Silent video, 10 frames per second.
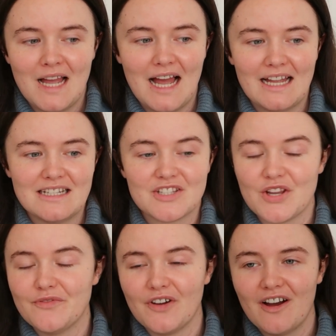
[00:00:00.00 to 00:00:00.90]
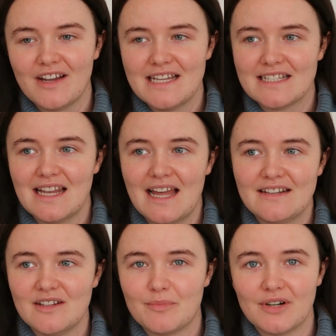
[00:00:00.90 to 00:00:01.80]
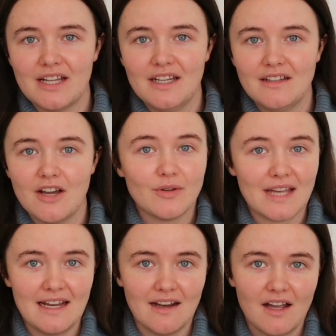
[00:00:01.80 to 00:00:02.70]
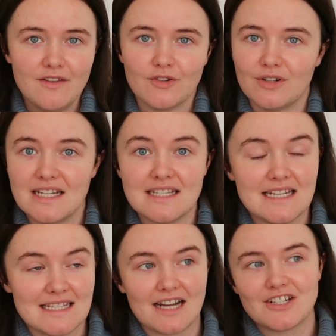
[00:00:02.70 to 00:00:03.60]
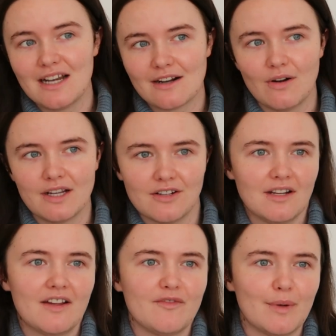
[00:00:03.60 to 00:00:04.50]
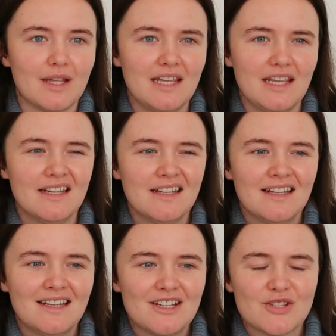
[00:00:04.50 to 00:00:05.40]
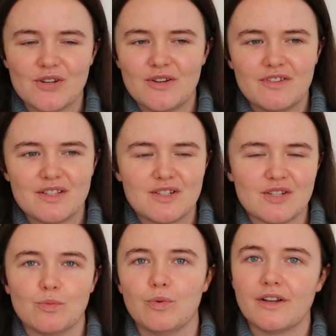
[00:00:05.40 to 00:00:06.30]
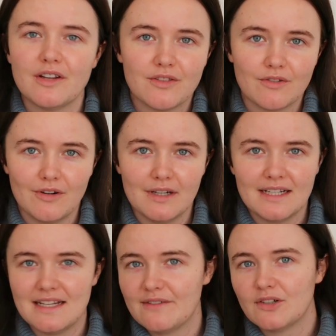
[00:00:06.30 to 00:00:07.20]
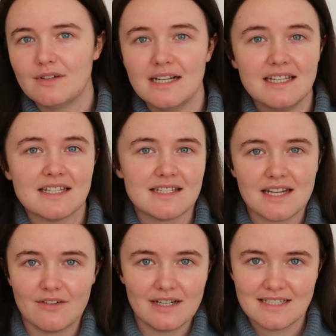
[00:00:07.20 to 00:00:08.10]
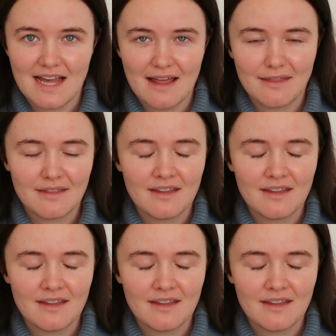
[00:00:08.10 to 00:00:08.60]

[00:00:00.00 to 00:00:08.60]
And so far he's led a pretty okay life, or at least he's actually led quite a good life, but he sort of has just wandered through it, never really considering death.